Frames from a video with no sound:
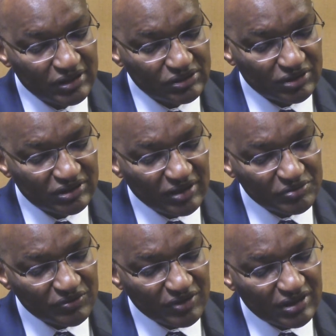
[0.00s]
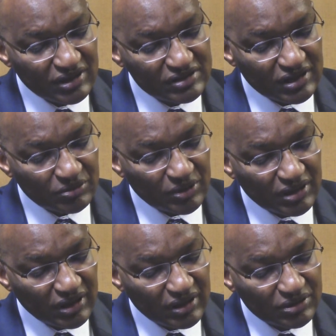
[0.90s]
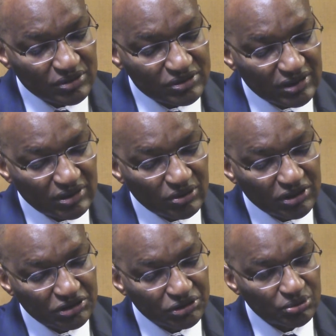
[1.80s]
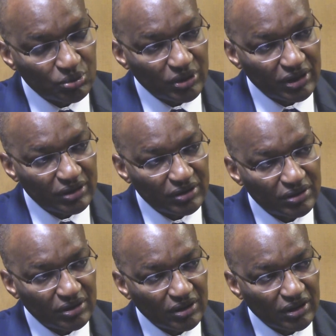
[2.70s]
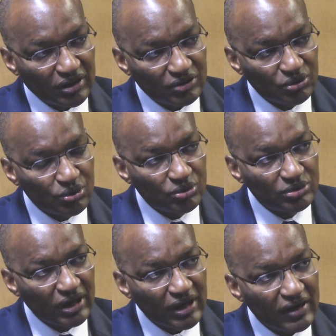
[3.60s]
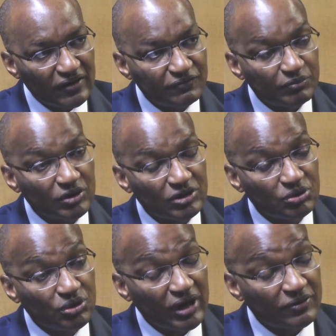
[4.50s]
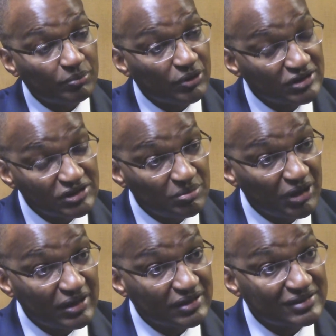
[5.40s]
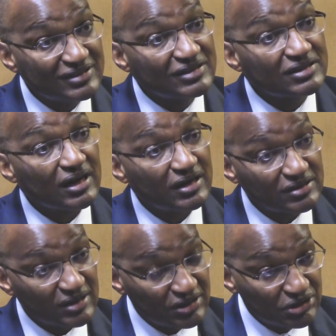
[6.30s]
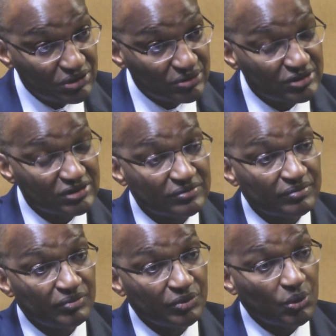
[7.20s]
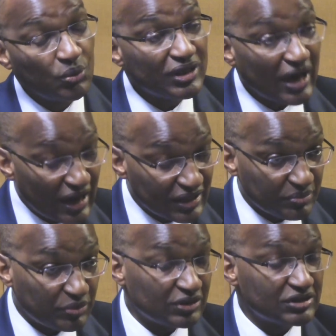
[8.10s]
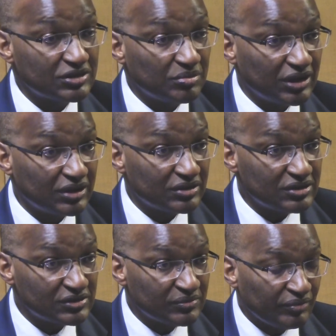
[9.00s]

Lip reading: So in terms of the things that were there, it was an occasion where you had policymakers discuss the issues with other policymakers,